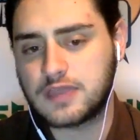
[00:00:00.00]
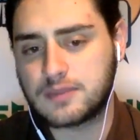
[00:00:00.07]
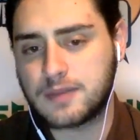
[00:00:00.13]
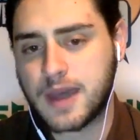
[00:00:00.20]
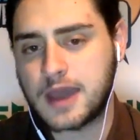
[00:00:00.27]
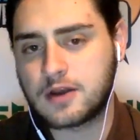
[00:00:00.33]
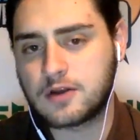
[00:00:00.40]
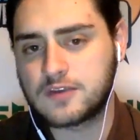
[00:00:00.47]
the
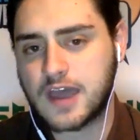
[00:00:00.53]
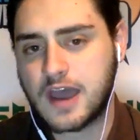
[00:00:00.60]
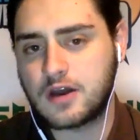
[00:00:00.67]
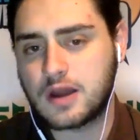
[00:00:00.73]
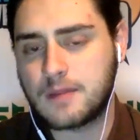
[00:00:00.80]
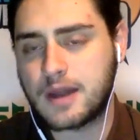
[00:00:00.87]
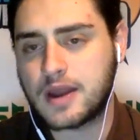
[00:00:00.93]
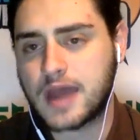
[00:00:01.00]
batters out
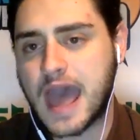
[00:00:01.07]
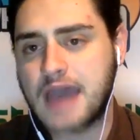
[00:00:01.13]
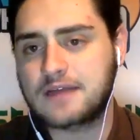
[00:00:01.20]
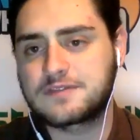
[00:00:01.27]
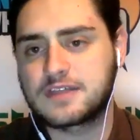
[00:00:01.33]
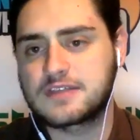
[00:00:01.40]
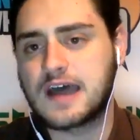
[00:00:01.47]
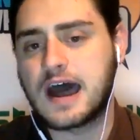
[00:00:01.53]
about
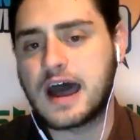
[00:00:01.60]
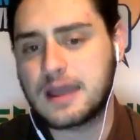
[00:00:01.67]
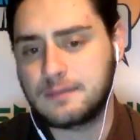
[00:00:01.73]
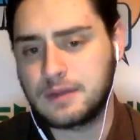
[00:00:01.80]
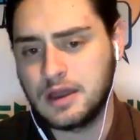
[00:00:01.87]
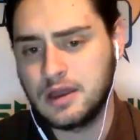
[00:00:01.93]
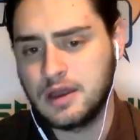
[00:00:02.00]
half the time,